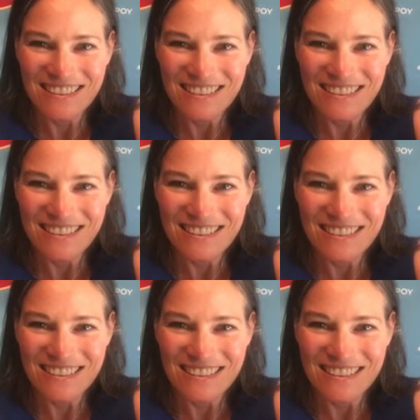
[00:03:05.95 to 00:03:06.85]

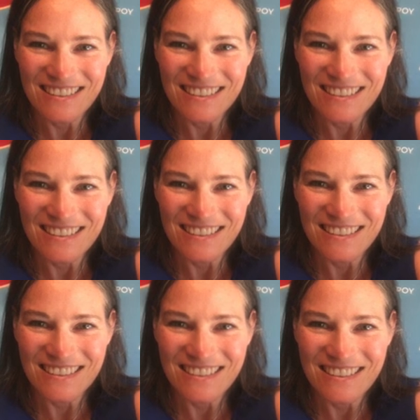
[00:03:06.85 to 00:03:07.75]

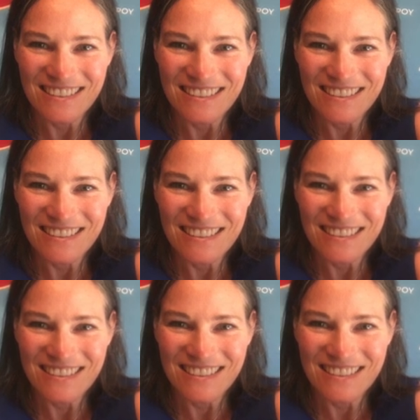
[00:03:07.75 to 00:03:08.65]

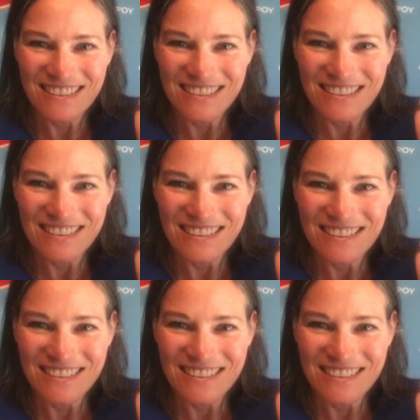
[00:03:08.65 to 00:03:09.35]
[no speech]